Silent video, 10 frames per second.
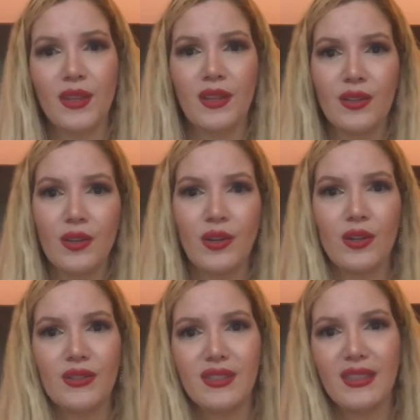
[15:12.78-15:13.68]

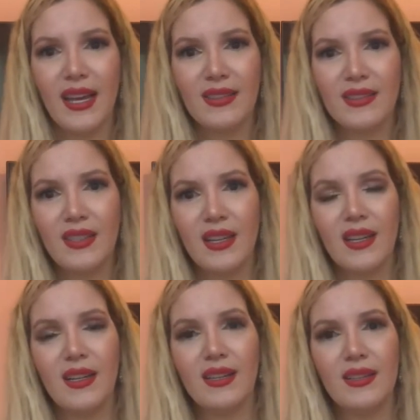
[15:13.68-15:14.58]
girls that
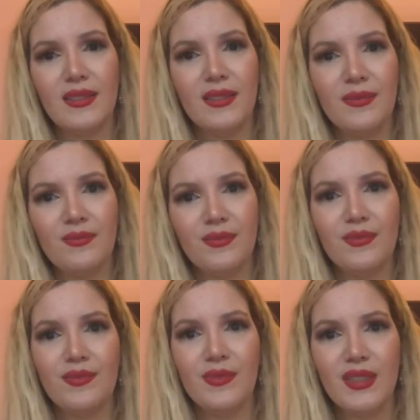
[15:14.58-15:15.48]
are
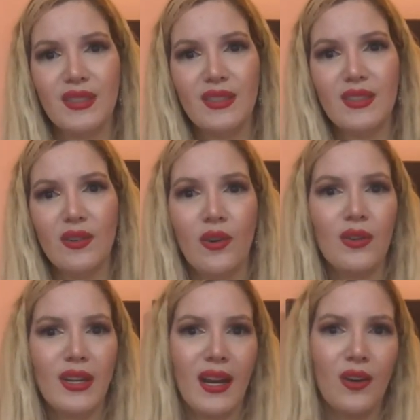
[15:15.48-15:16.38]

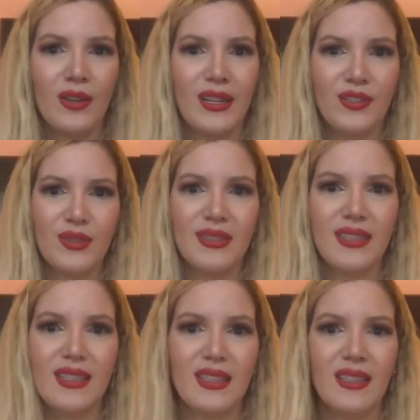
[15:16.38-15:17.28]
only
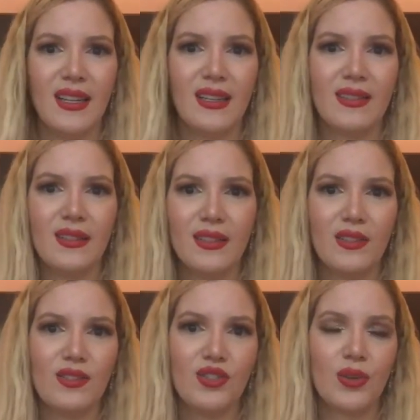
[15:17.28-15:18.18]
interested in
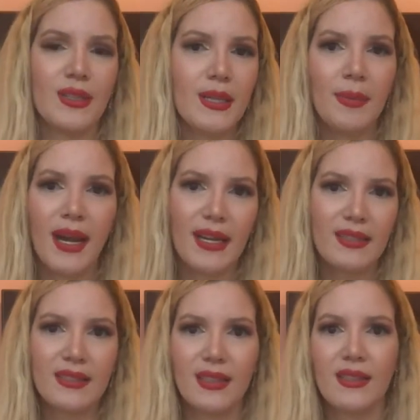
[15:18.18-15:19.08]
showing their
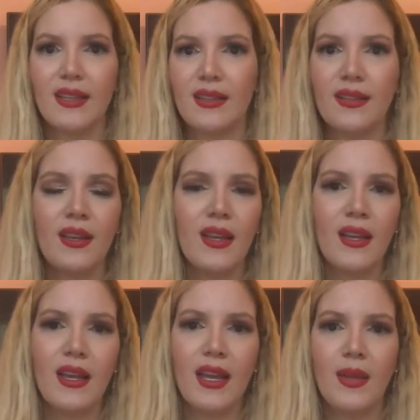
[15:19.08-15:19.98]
bodies
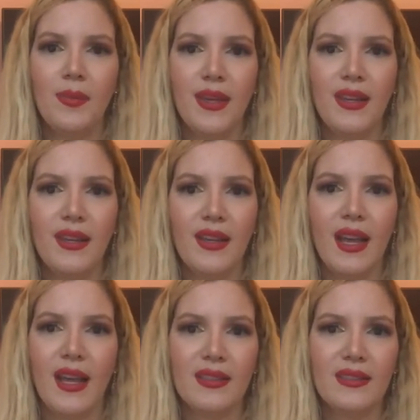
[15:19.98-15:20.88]
and being
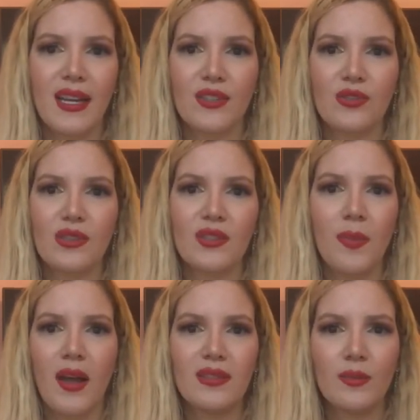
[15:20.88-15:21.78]
as sexual as
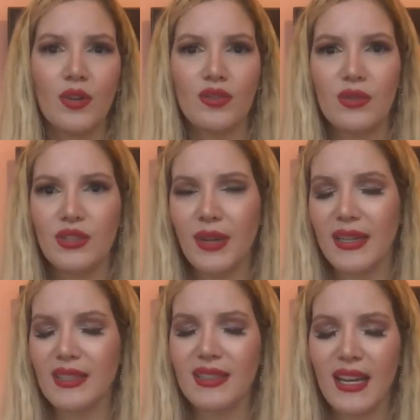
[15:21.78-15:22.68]
possible to
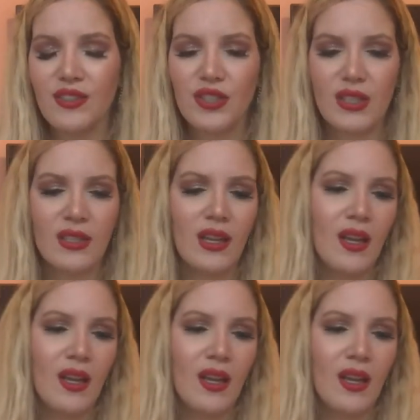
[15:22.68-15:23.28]
attract attention.